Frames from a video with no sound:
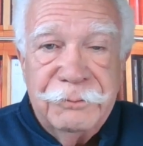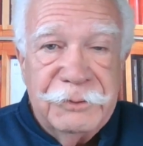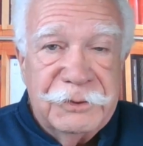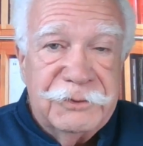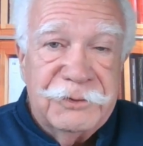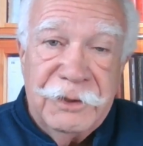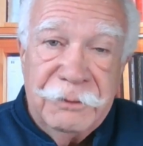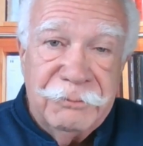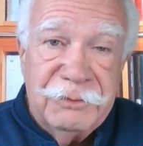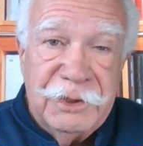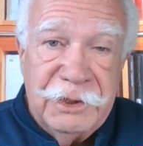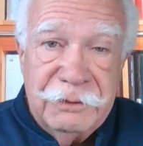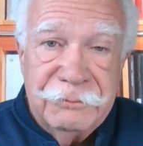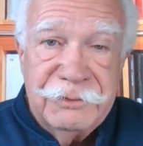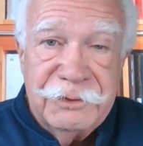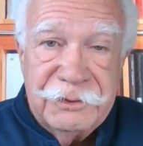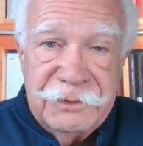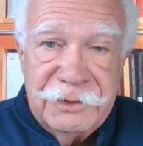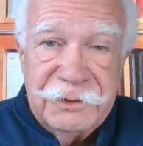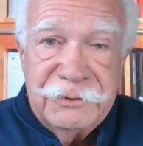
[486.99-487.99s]
but
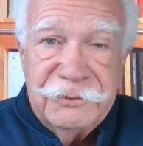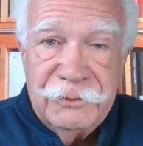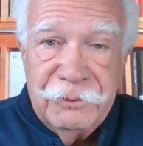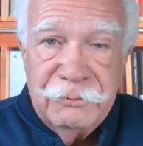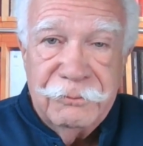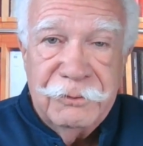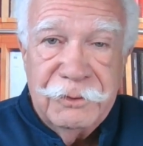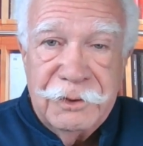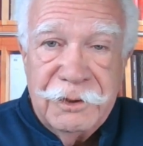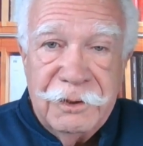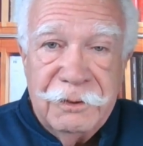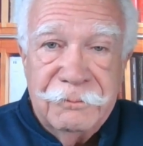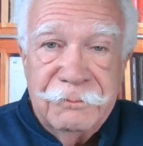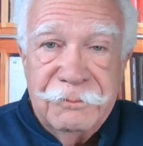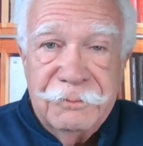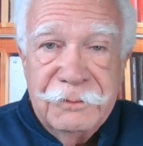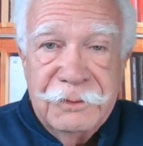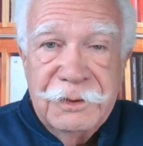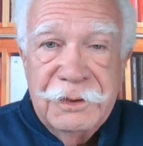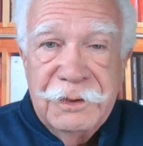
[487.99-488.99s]
sometimes it does overcome,